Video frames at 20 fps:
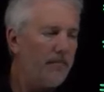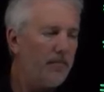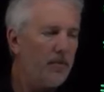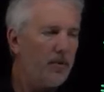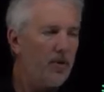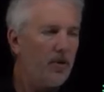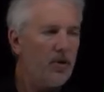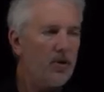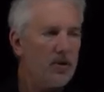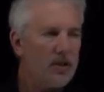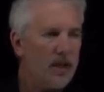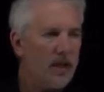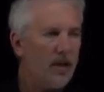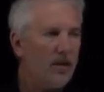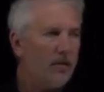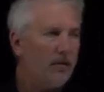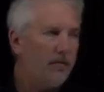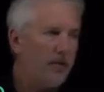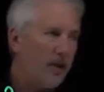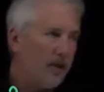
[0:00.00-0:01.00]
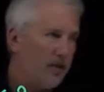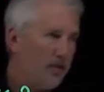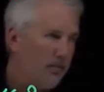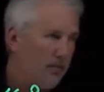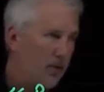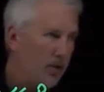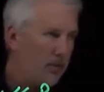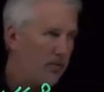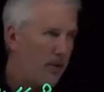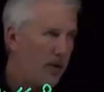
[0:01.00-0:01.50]
turns out if I
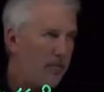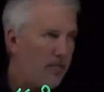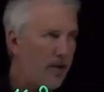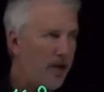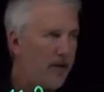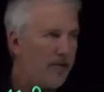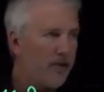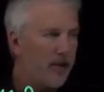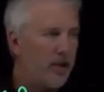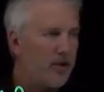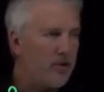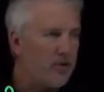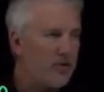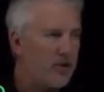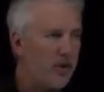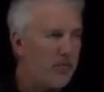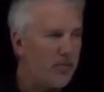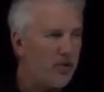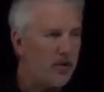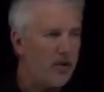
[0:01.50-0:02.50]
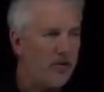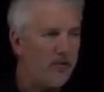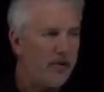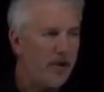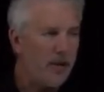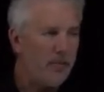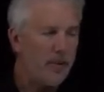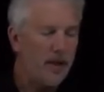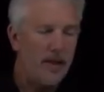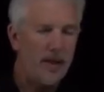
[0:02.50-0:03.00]
multiply by Avogadro's number and
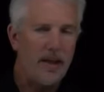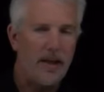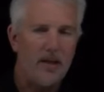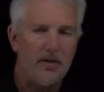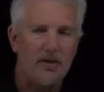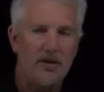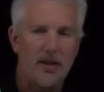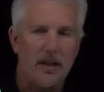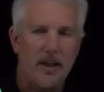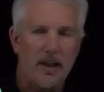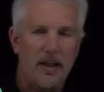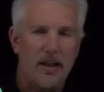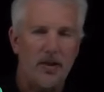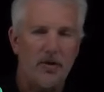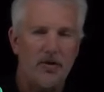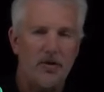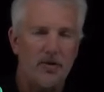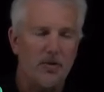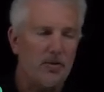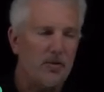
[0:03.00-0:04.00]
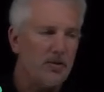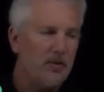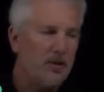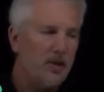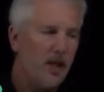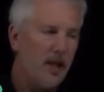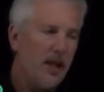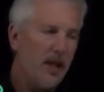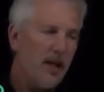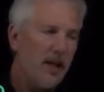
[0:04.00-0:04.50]
divide by 1,000 to get kilojoules,
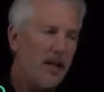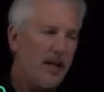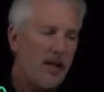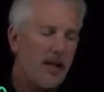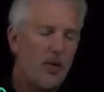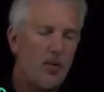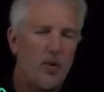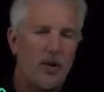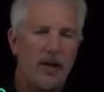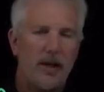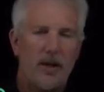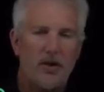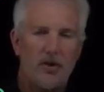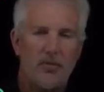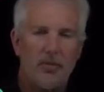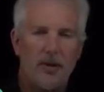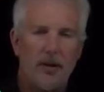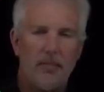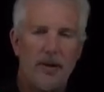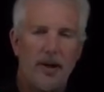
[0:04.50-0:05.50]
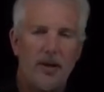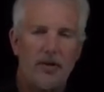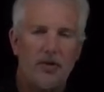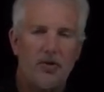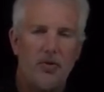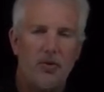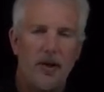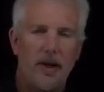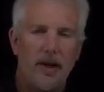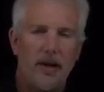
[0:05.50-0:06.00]
That'll work out to be about
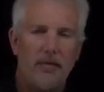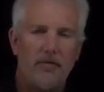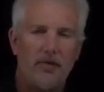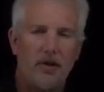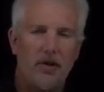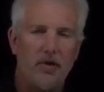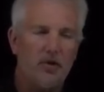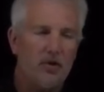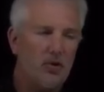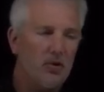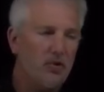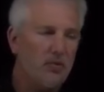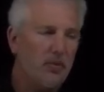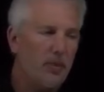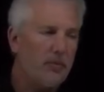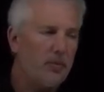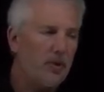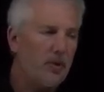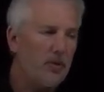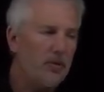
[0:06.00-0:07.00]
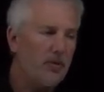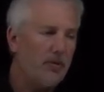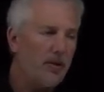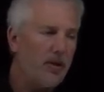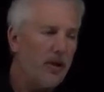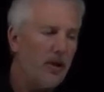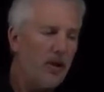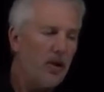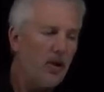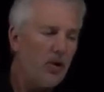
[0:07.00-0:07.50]
two and a half kilojoules per mole,
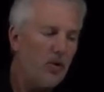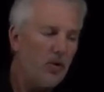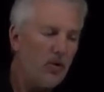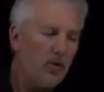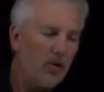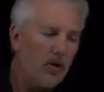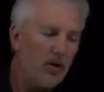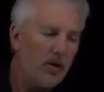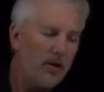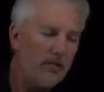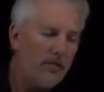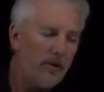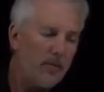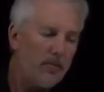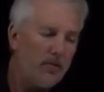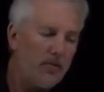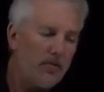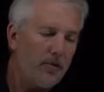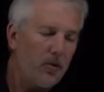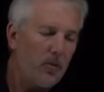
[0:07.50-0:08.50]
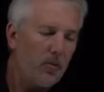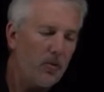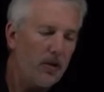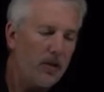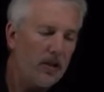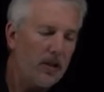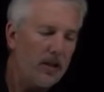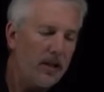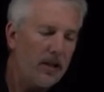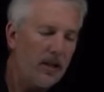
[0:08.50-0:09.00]
or if I prefer to work
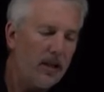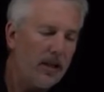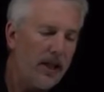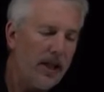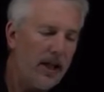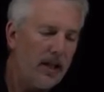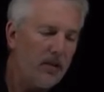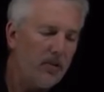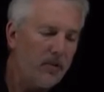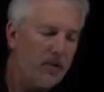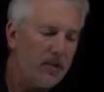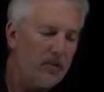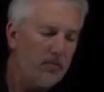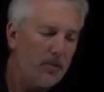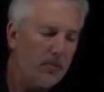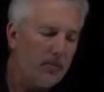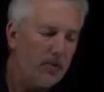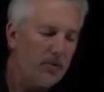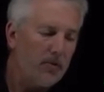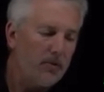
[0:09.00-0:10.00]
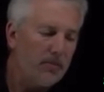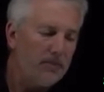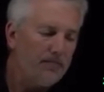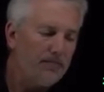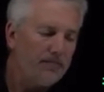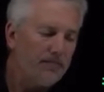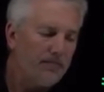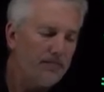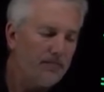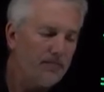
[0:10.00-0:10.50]
in kilocalories per mole,
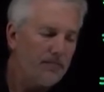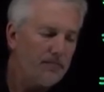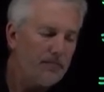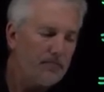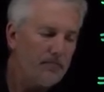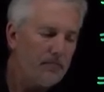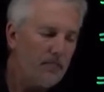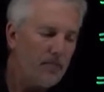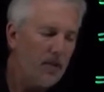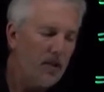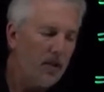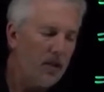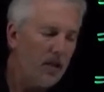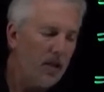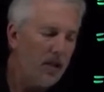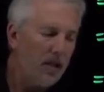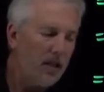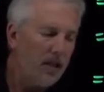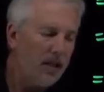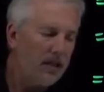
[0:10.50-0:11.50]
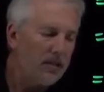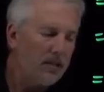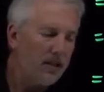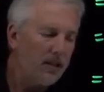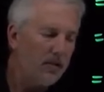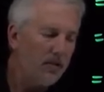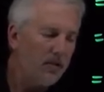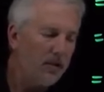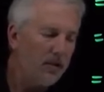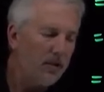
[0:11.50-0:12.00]
a non-SI
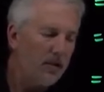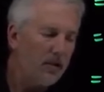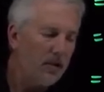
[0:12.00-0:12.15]
unit.